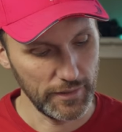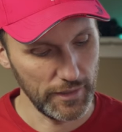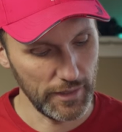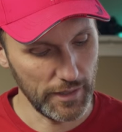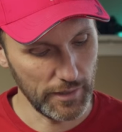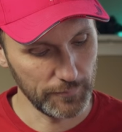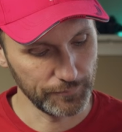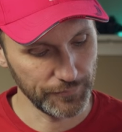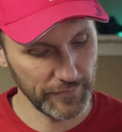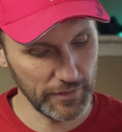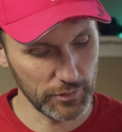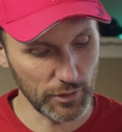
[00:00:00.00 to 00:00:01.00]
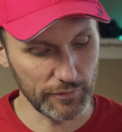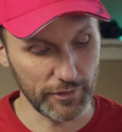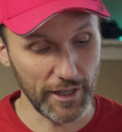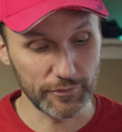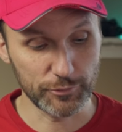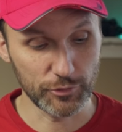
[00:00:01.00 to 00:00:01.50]
Um, yeah, you have a
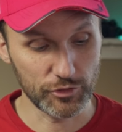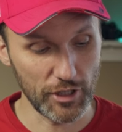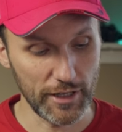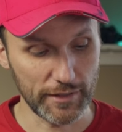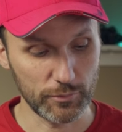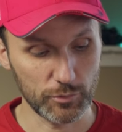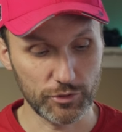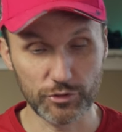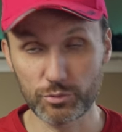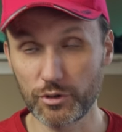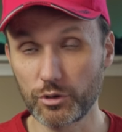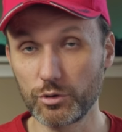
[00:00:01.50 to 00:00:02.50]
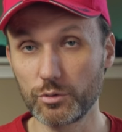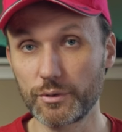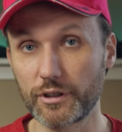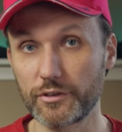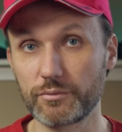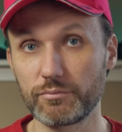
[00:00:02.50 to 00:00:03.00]
headphone jack, which is really cool
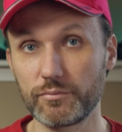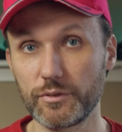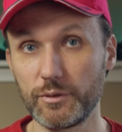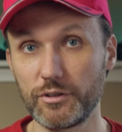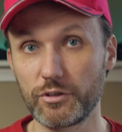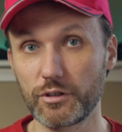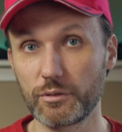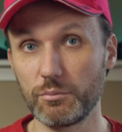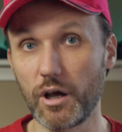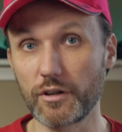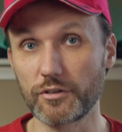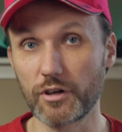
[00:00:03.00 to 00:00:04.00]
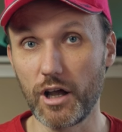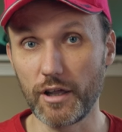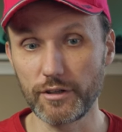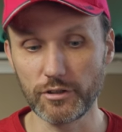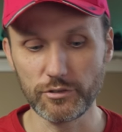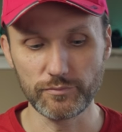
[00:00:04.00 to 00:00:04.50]
because it means you can monitor
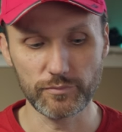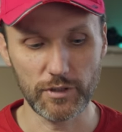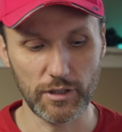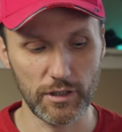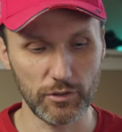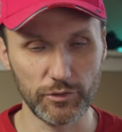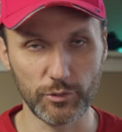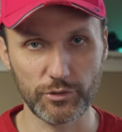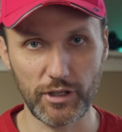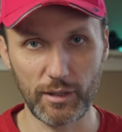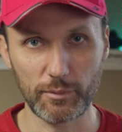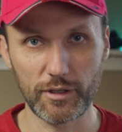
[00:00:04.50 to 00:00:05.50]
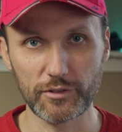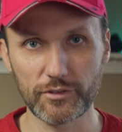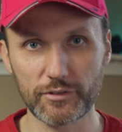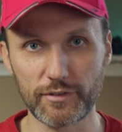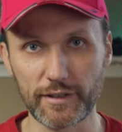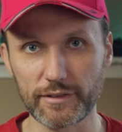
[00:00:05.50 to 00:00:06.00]
audio uh, on those
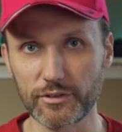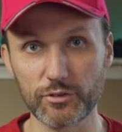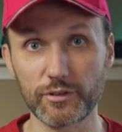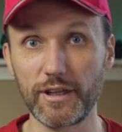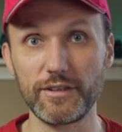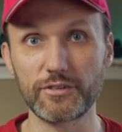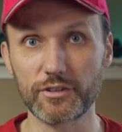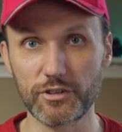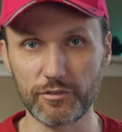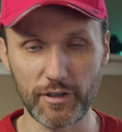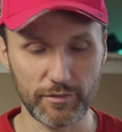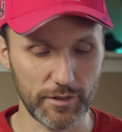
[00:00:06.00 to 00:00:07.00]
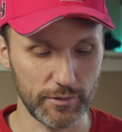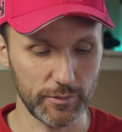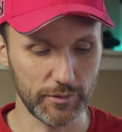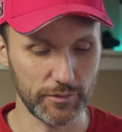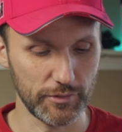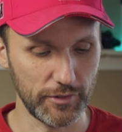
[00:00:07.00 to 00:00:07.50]
cameras like the Sony
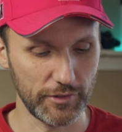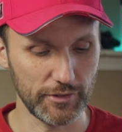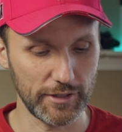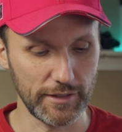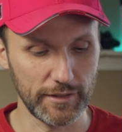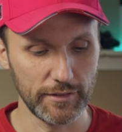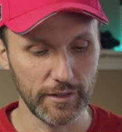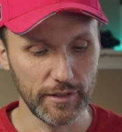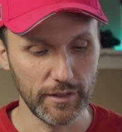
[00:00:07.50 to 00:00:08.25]
6500 things like that